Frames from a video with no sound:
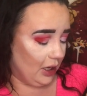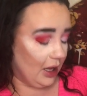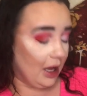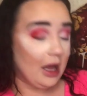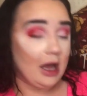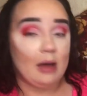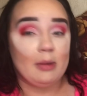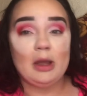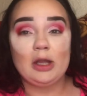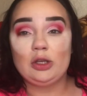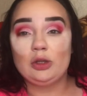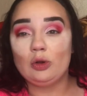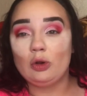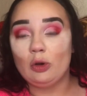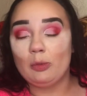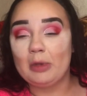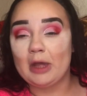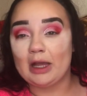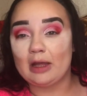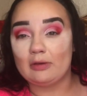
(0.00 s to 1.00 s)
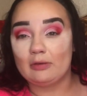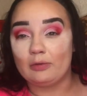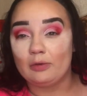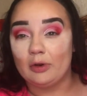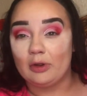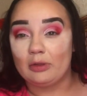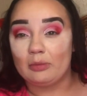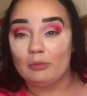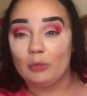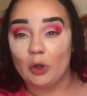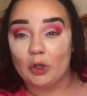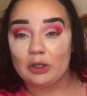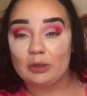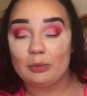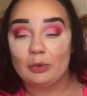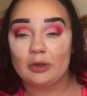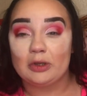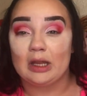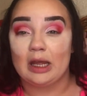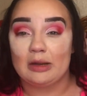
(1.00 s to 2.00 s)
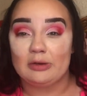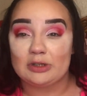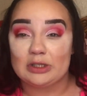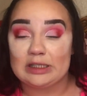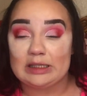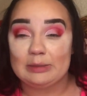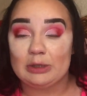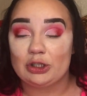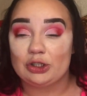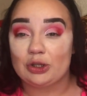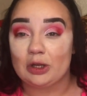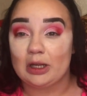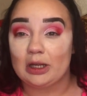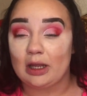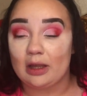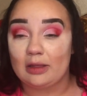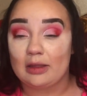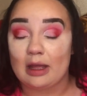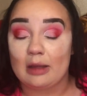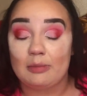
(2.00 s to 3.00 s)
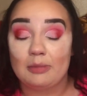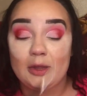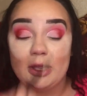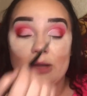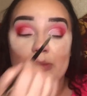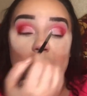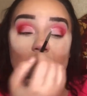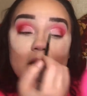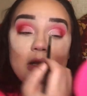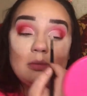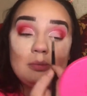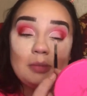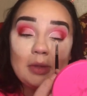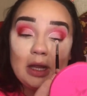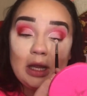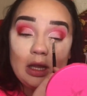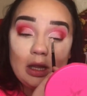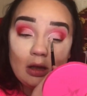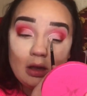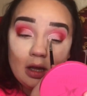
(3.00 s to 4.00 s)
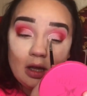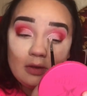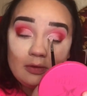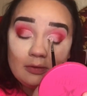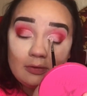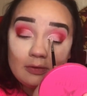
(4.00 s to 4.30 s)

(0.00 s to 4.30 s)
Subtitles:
I do go back and forth multiple times just to make sure I get that pigment and payoff.